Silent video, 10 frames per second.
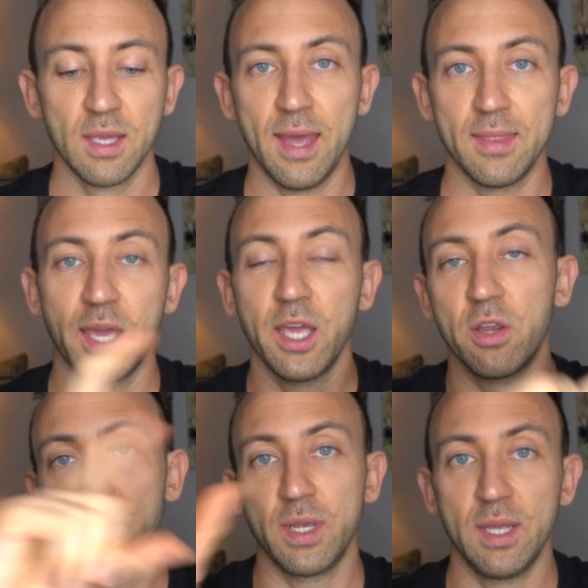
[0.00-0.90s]
and they
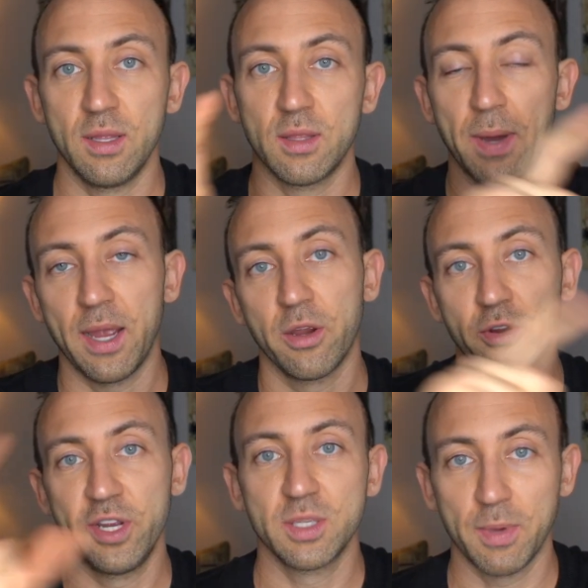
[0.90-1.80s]
agree, the buyer
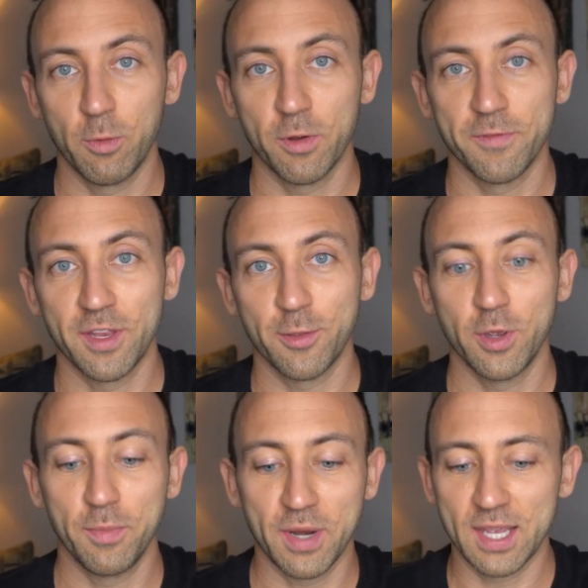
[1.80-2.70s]
agrees to pay
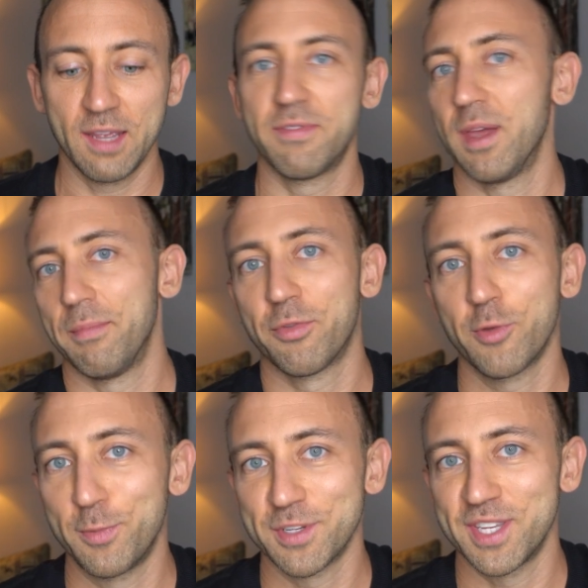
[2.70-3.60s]
153, but I give them
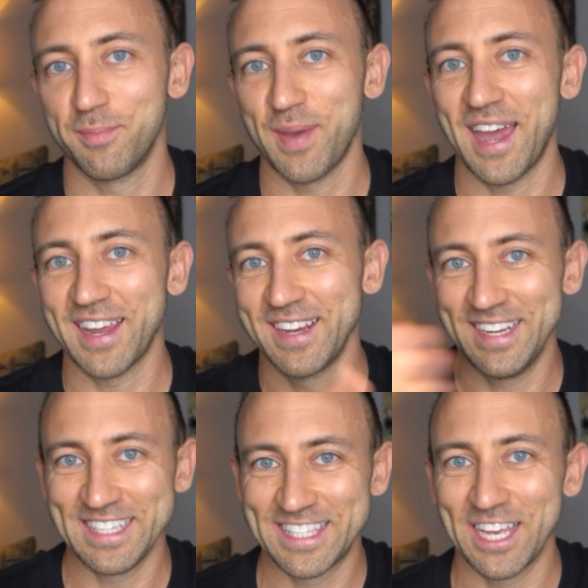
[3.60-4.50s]
3% back
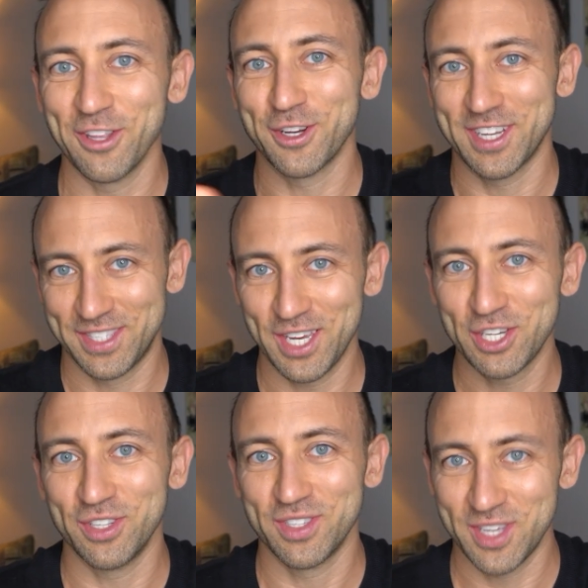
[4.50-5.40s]
in seller
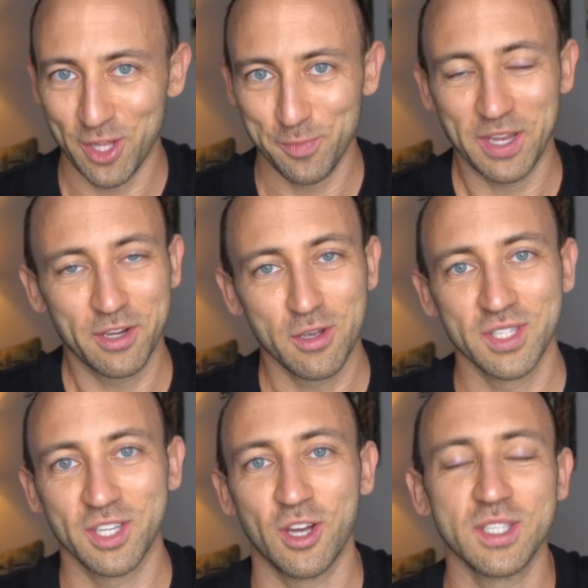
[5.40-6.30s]
concessions, seller paid
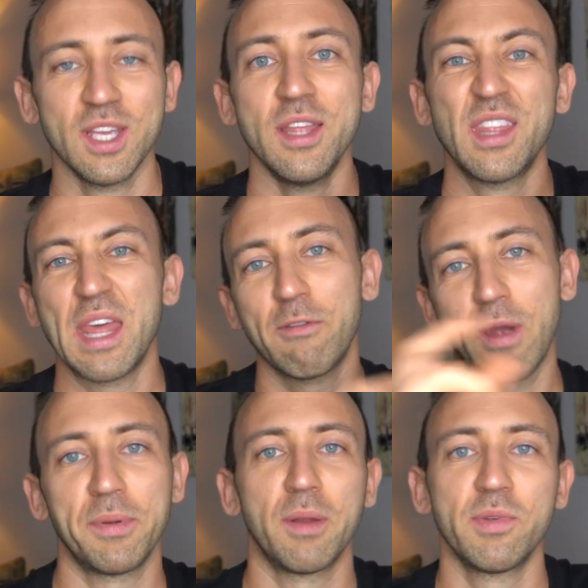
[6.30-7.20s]
closing costs, then they
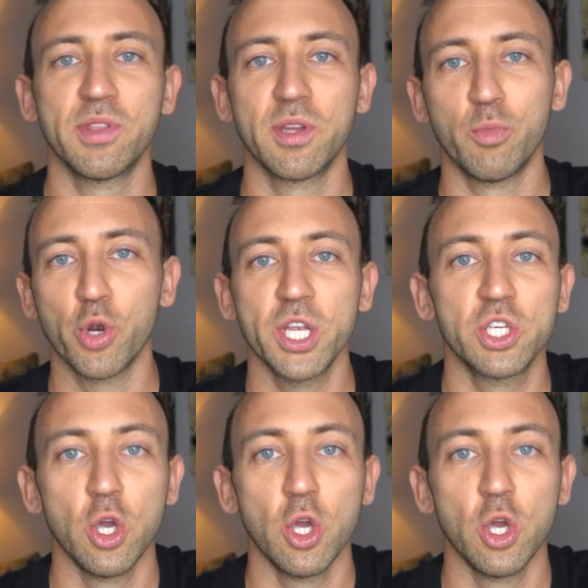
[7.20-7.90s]
wrap it up into their mortgage,